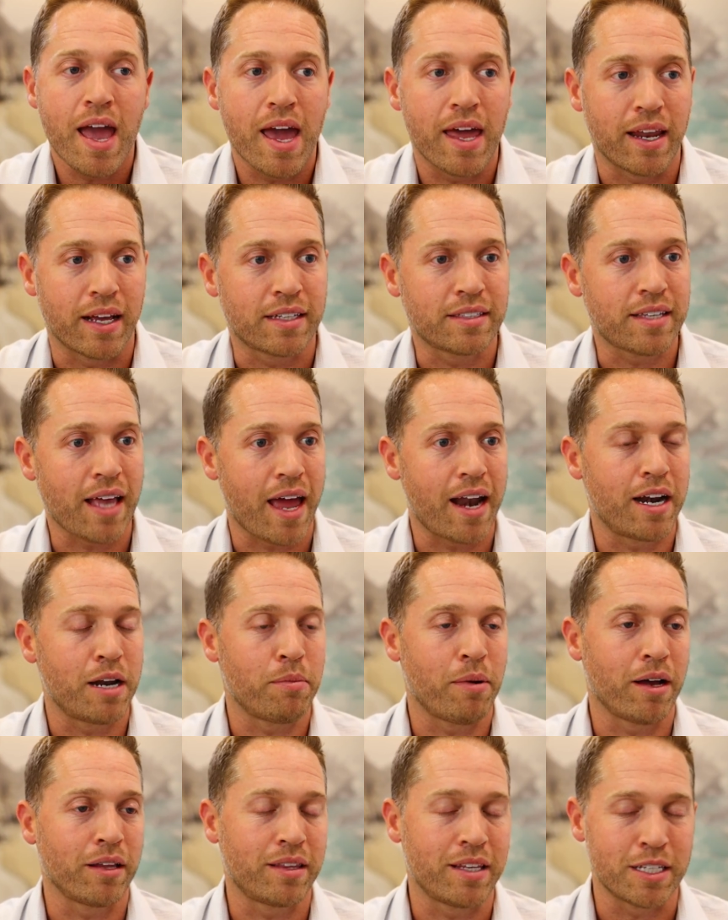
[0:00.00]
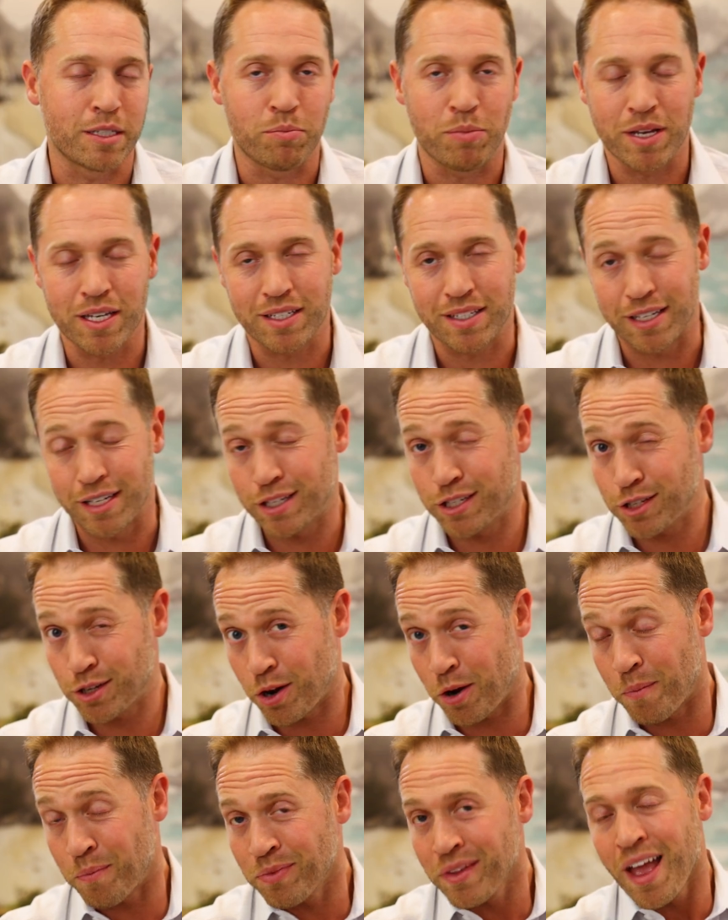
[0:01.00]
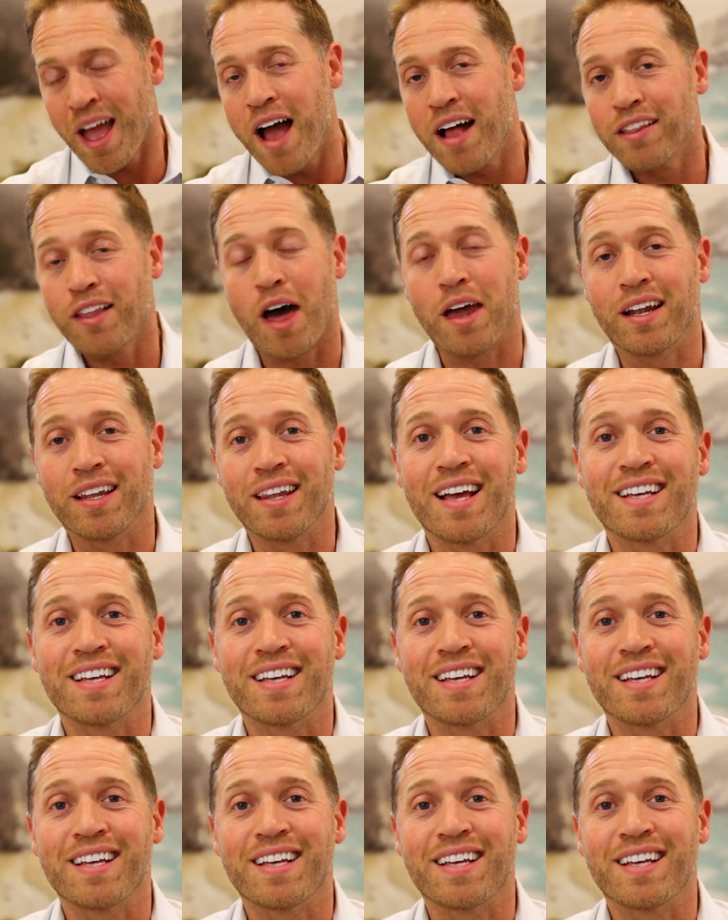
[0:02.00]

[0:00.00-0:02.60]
and excited about this business. So a lot of